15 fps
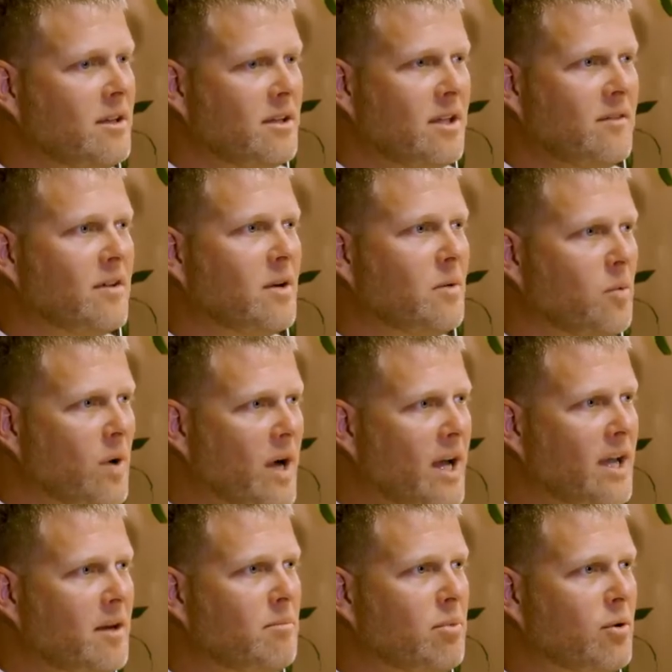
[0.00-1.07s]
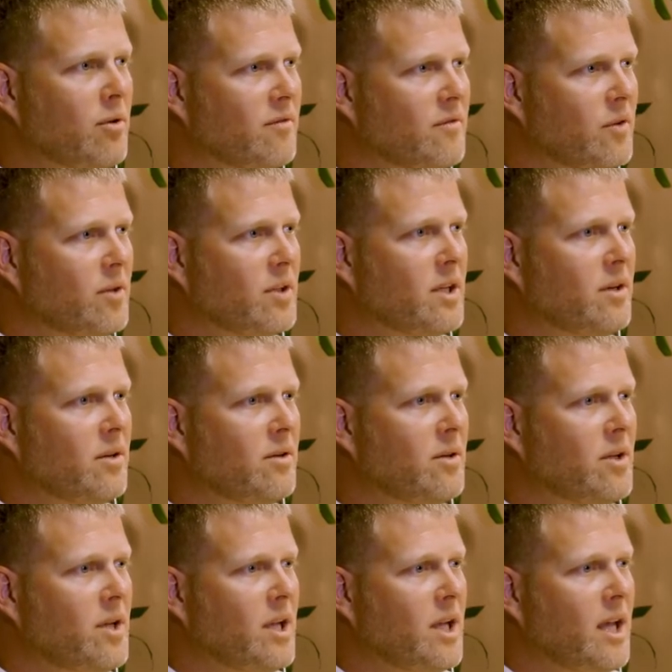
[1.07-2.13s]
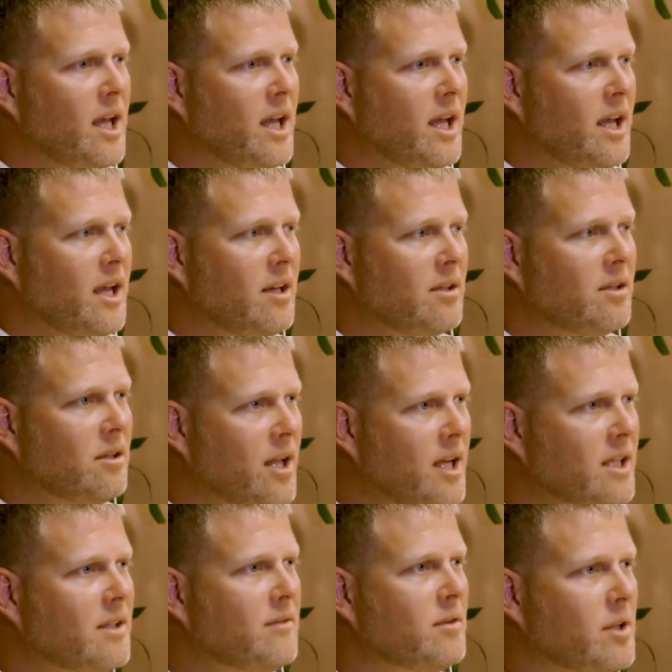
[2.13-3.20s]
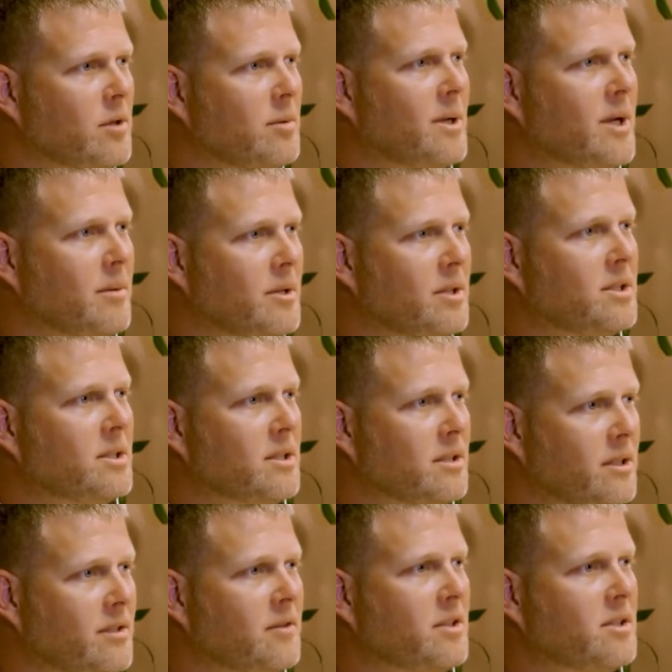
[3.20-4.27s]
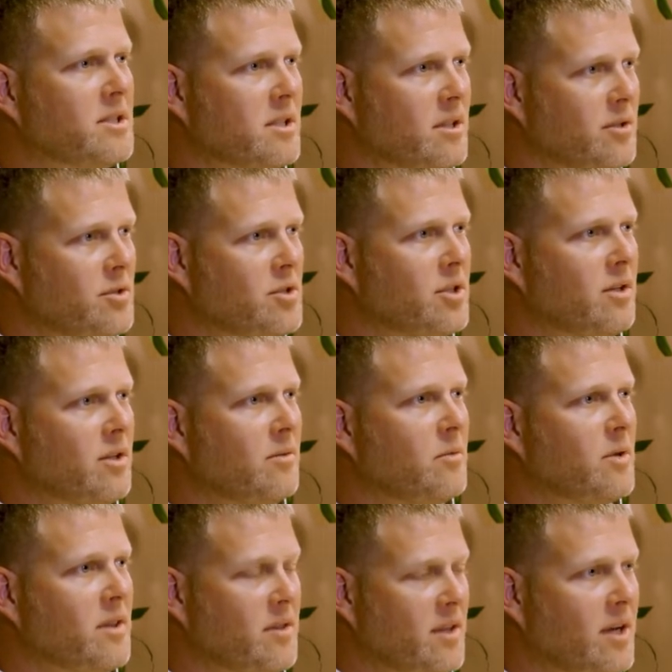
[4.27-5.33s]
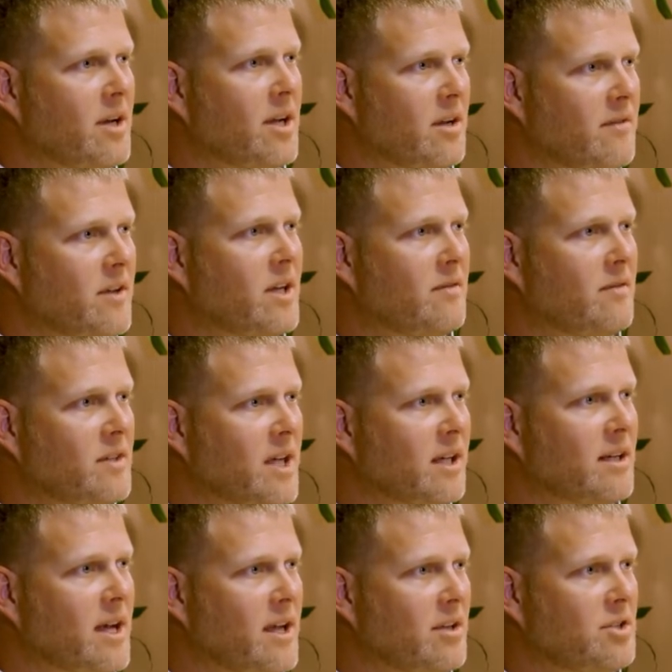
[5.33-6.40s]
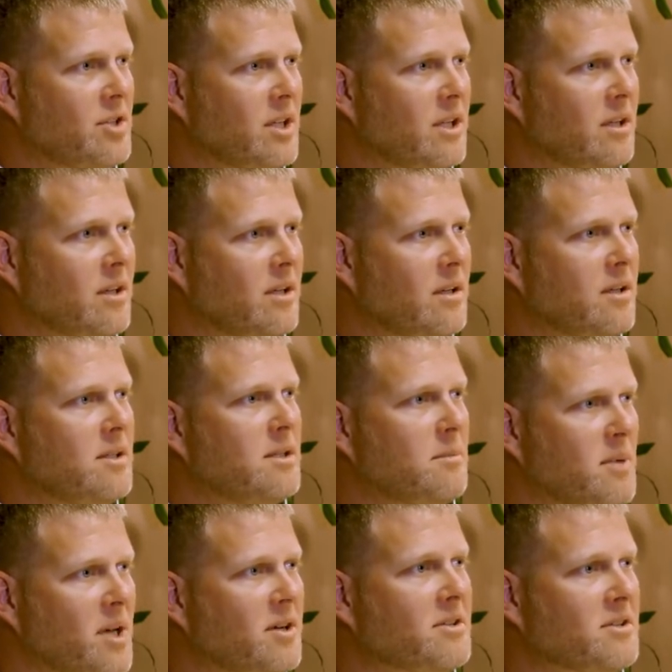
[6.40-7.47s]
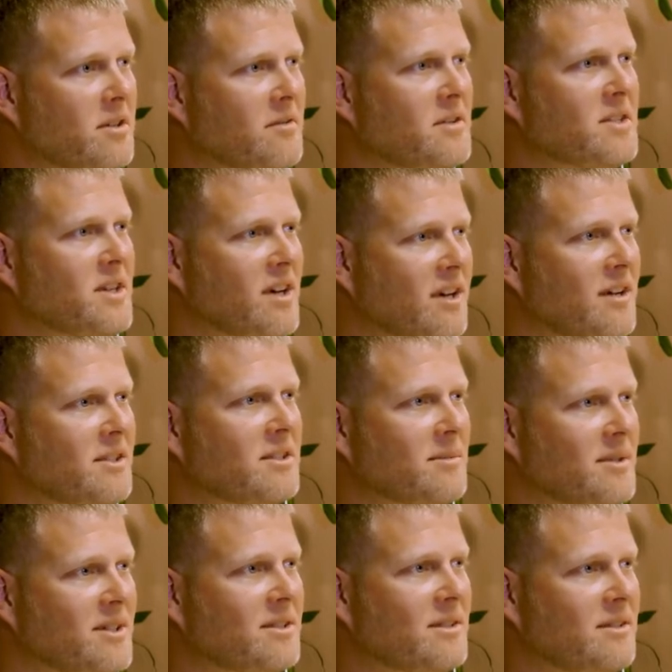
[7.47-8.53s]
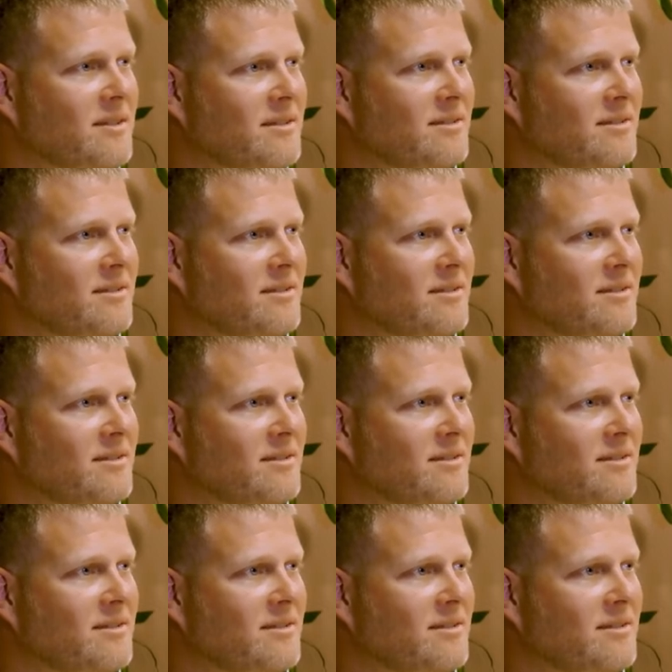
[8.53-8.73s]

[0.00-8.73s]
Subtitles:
They've got a wide portfolio, and collectively we've been able to deliver a solution with their innovative technology to better service our customers.